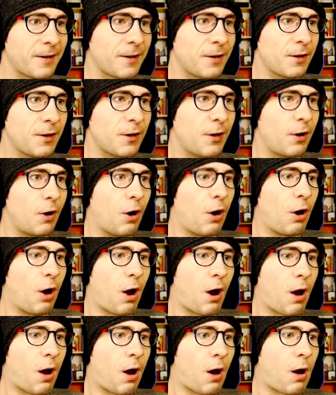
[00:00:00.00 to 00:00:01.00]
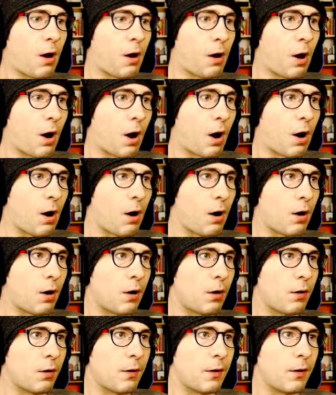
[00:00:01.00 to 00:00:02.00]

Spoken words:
(silence)